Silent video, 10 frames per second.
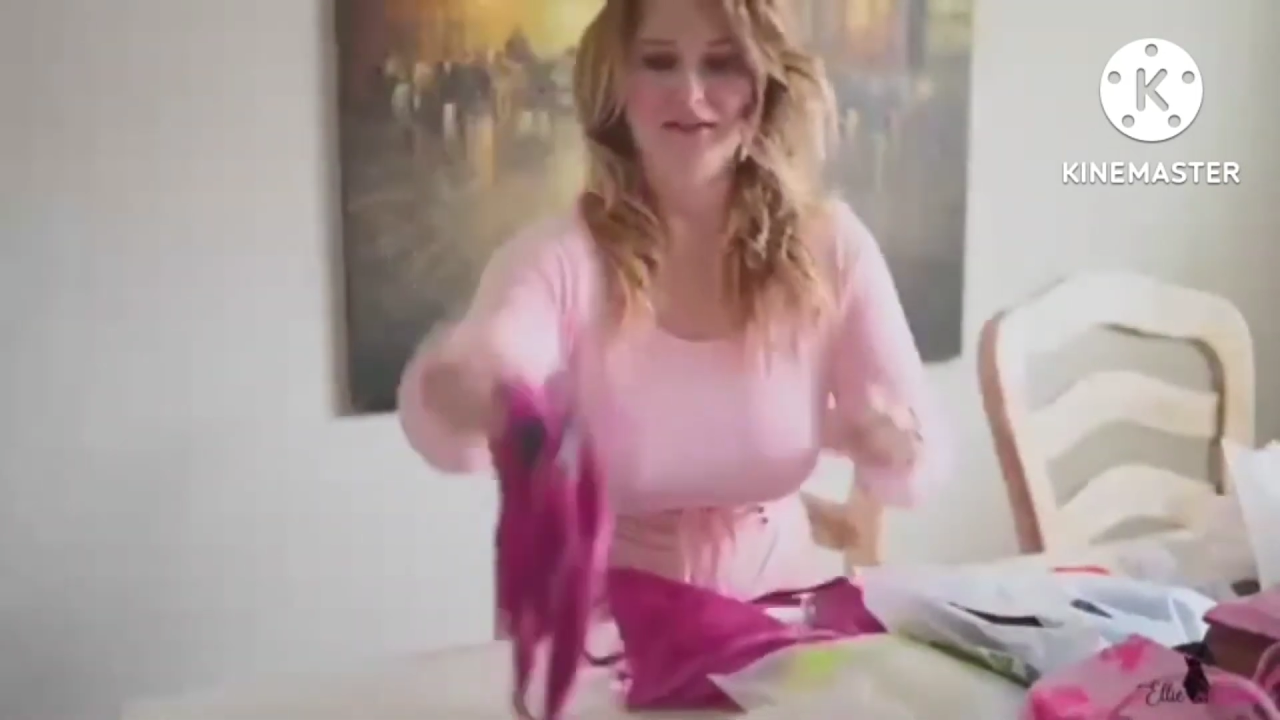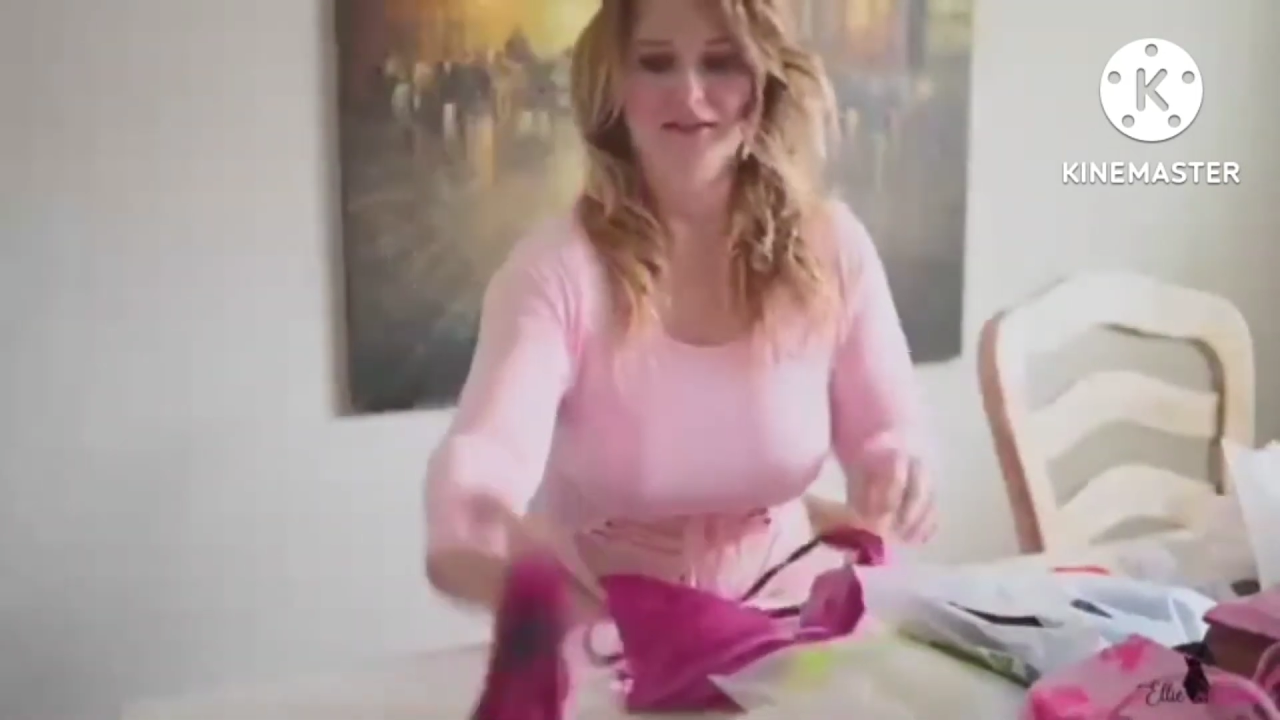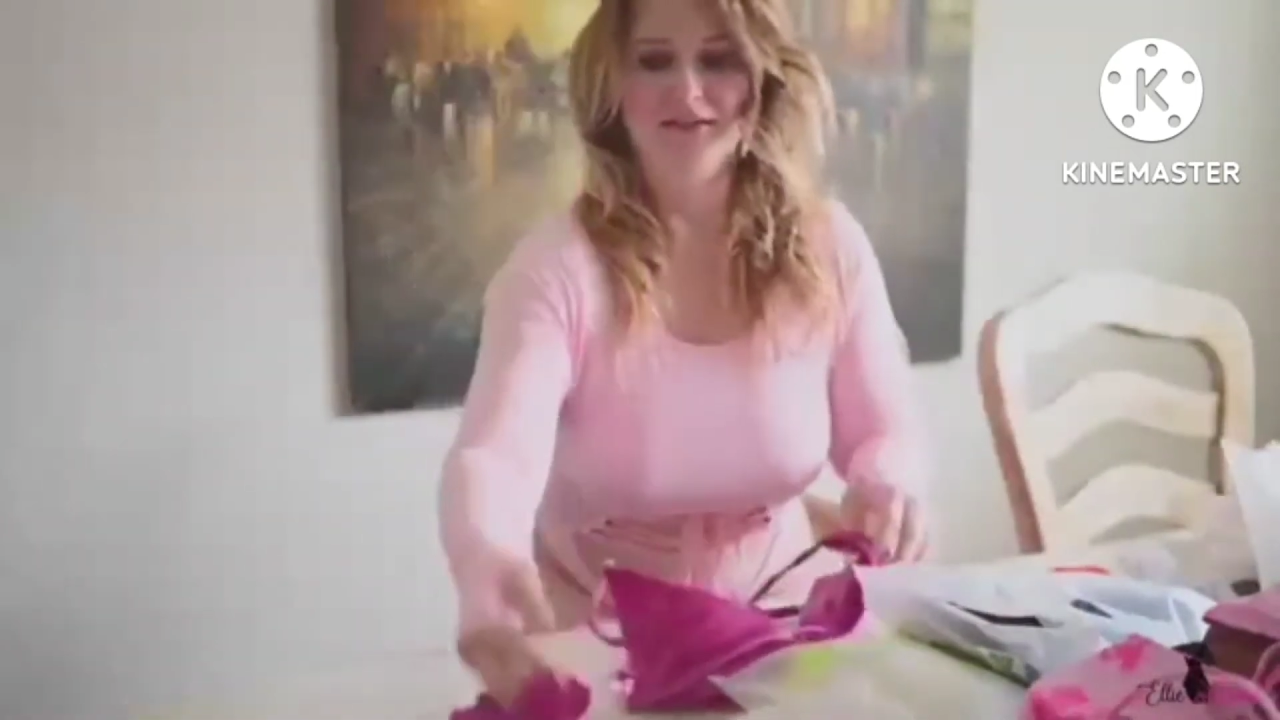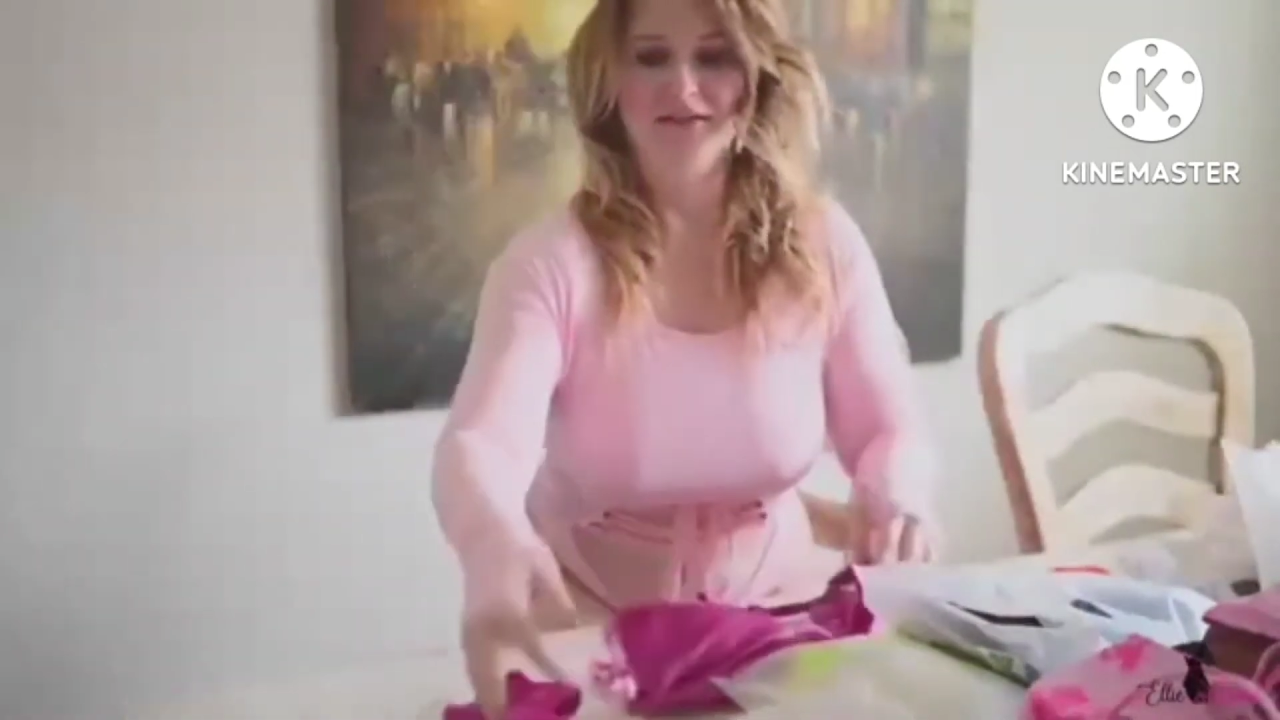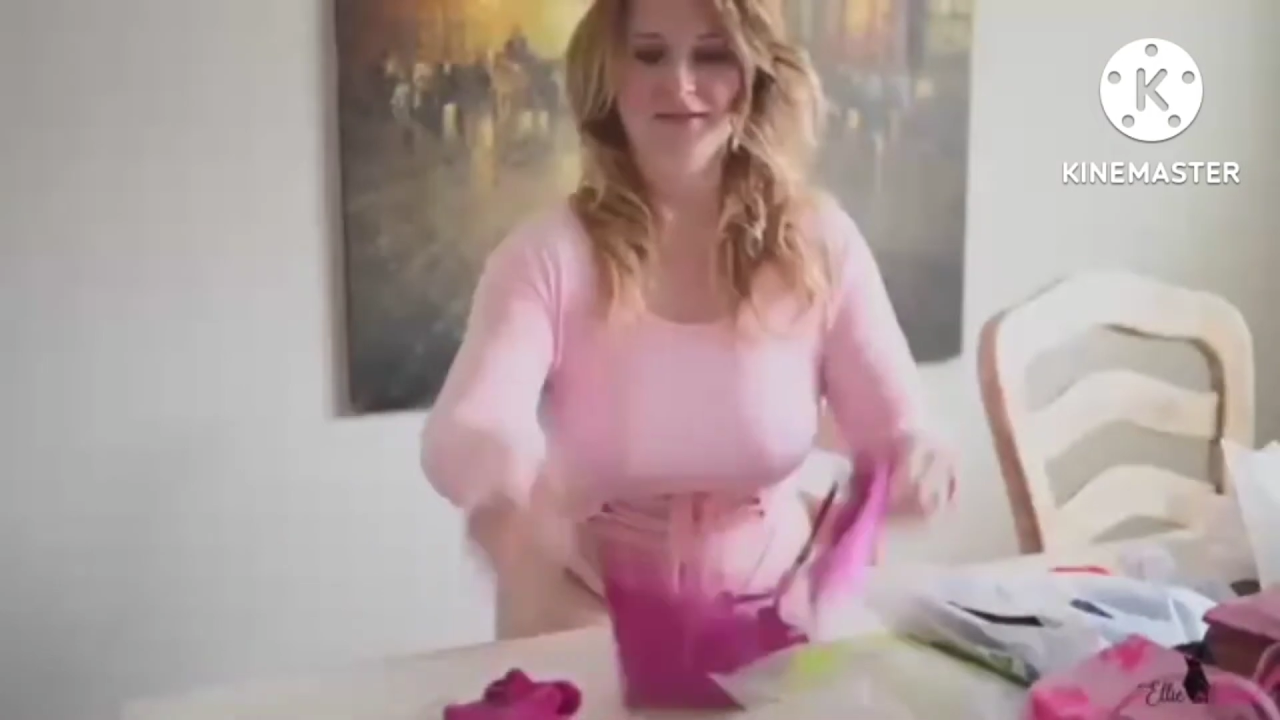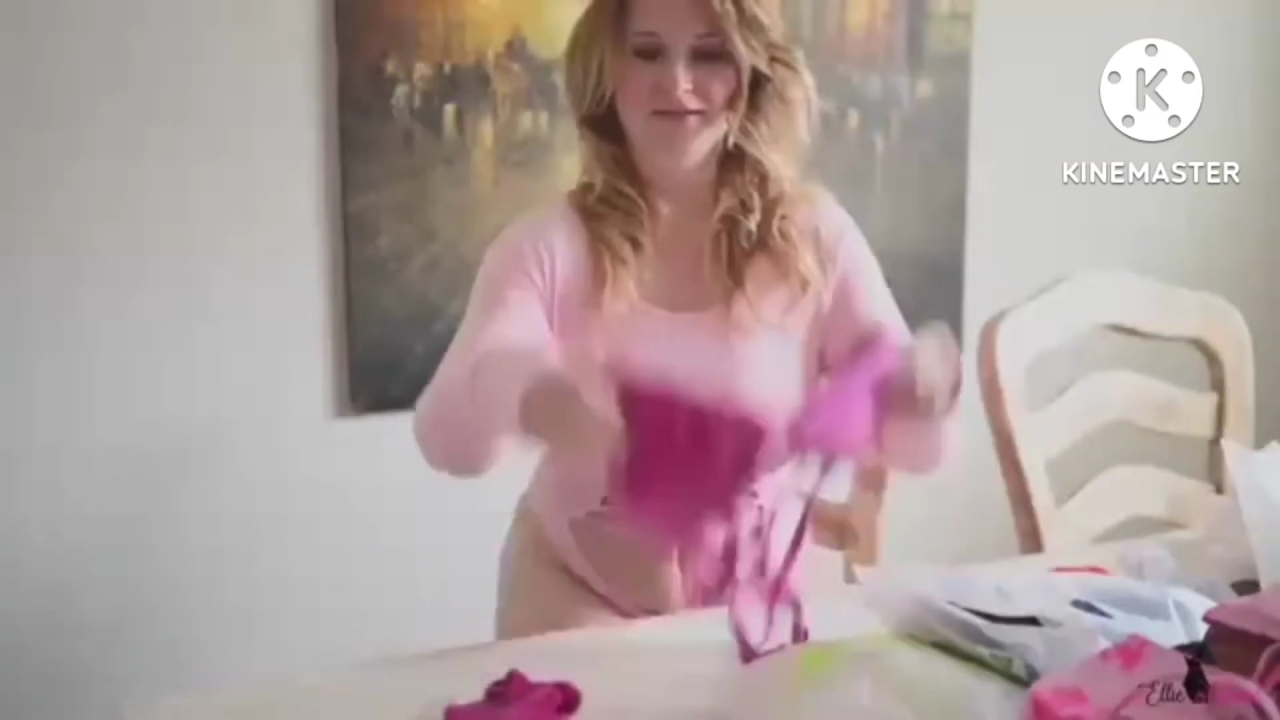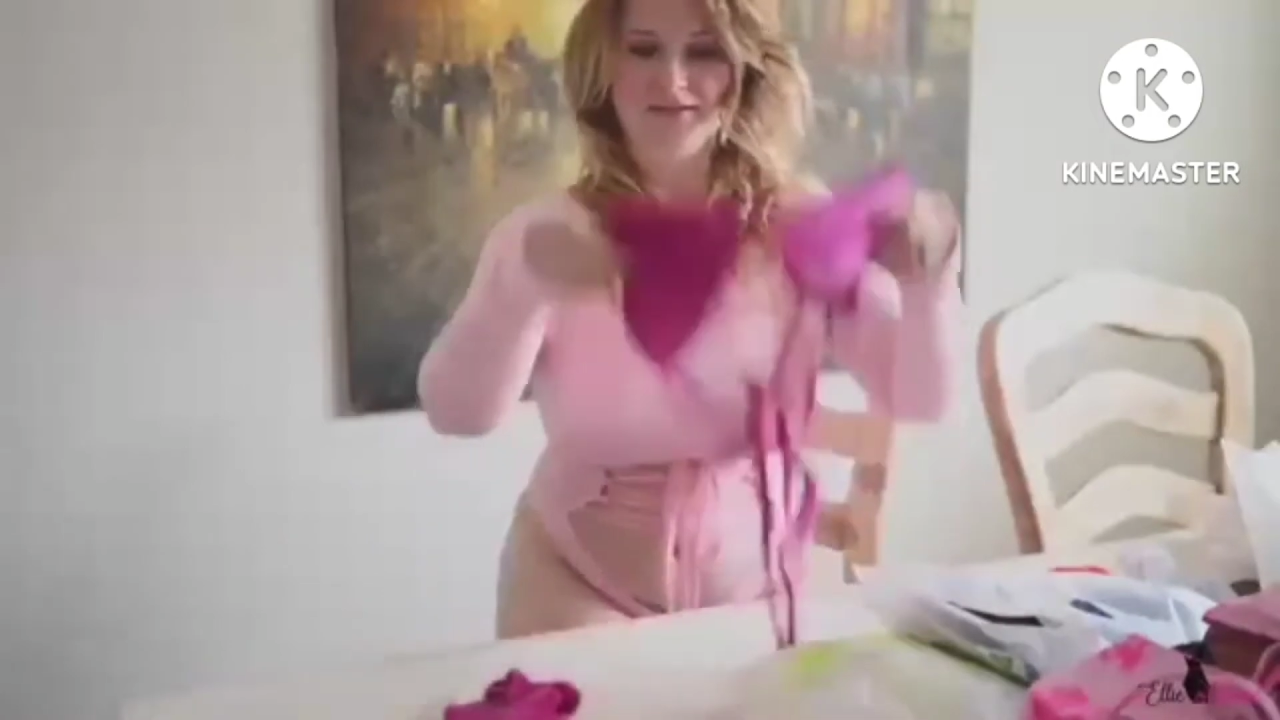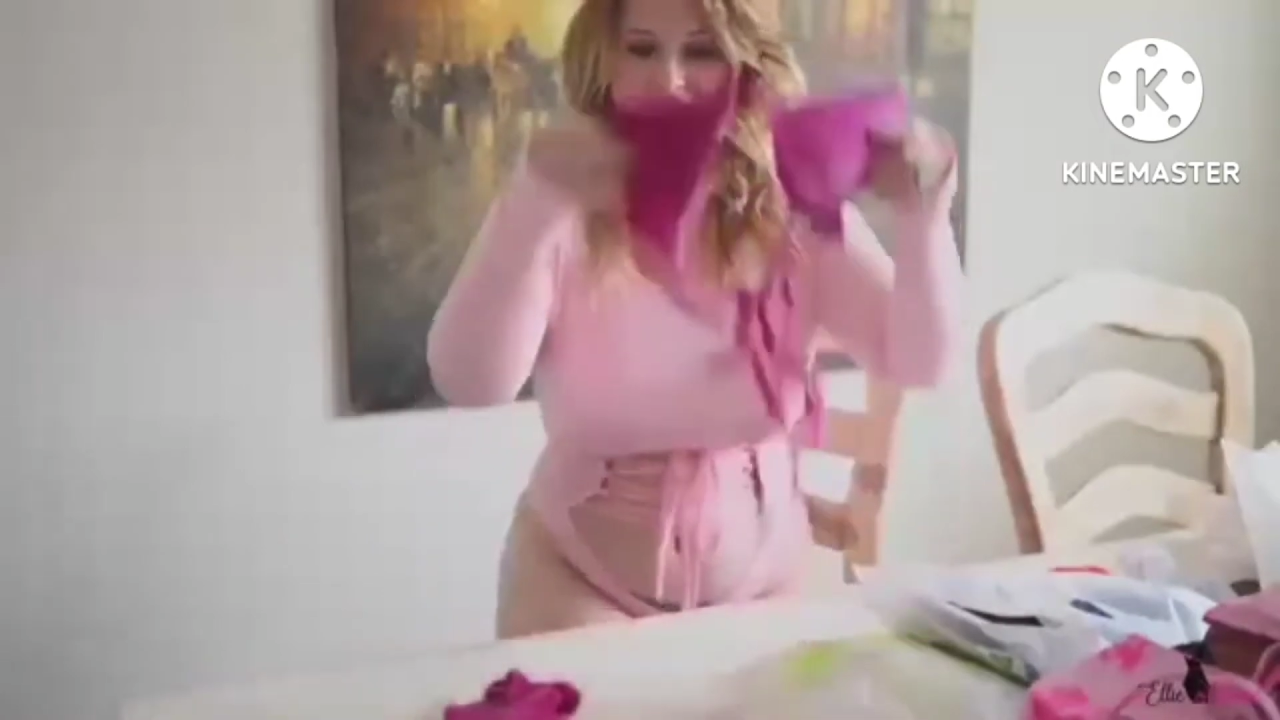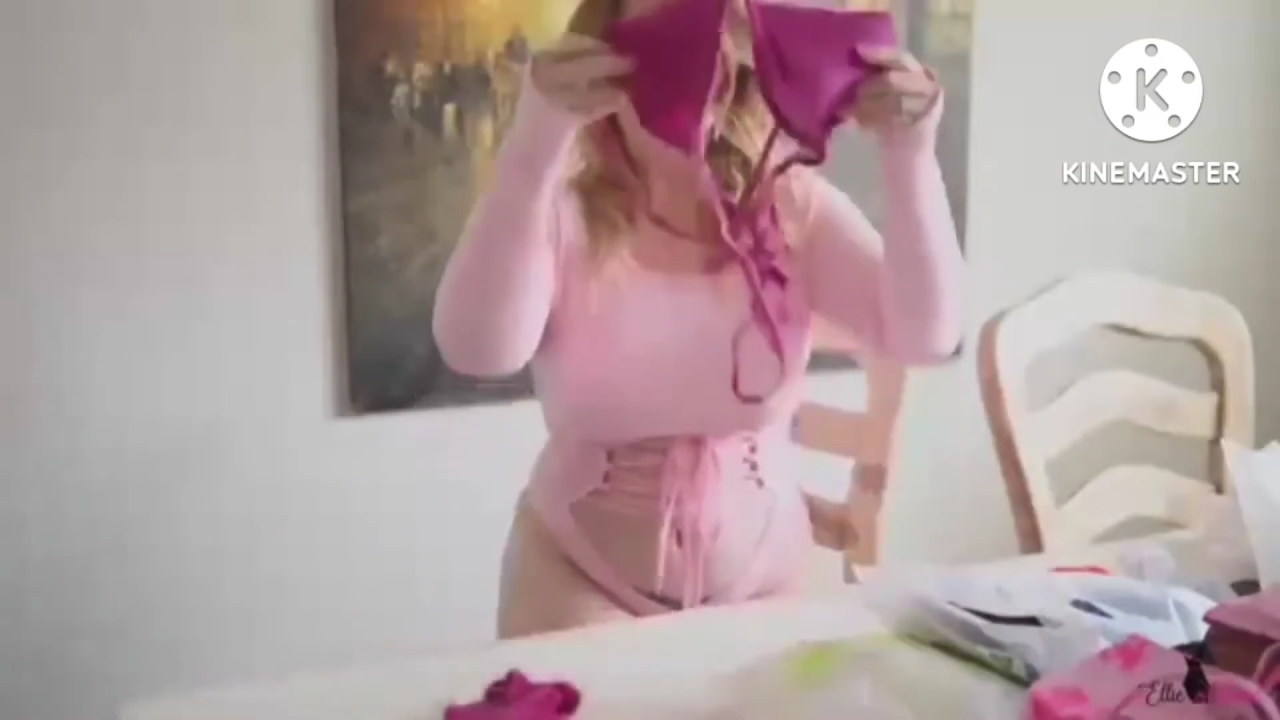Maybe you can see